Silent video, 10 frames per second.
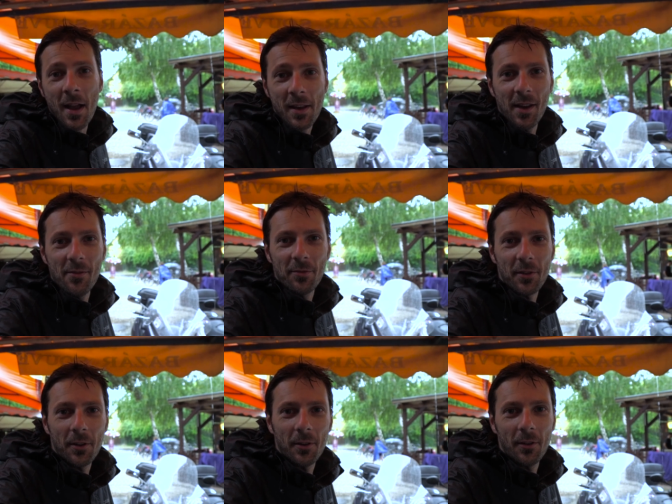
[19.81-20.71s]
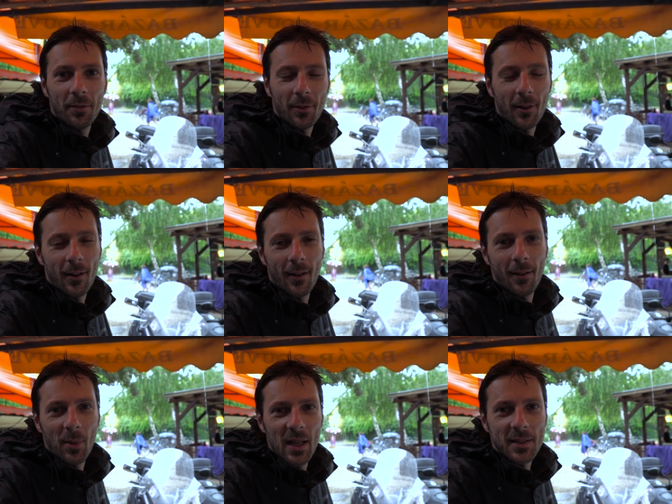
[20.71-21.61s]
I came for, for
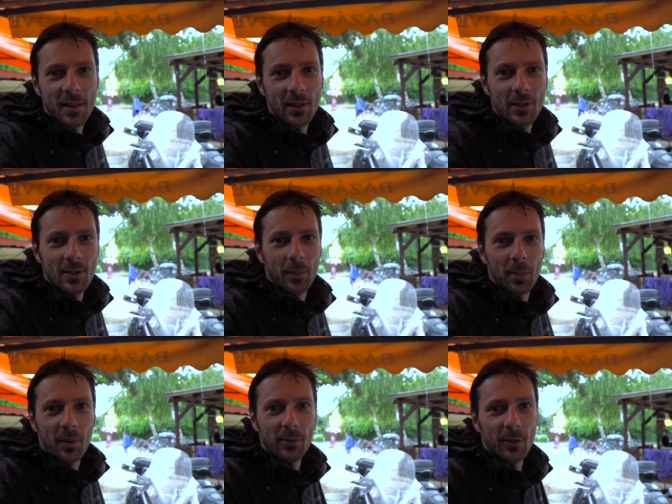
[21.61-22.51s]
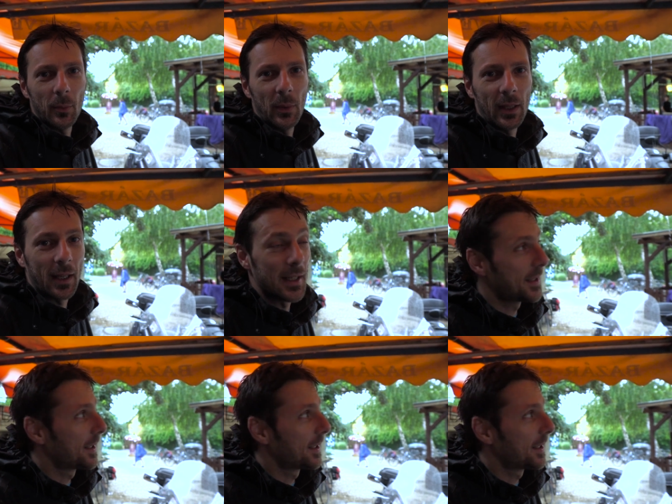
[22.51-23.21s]
a bicycle trip for the weekend,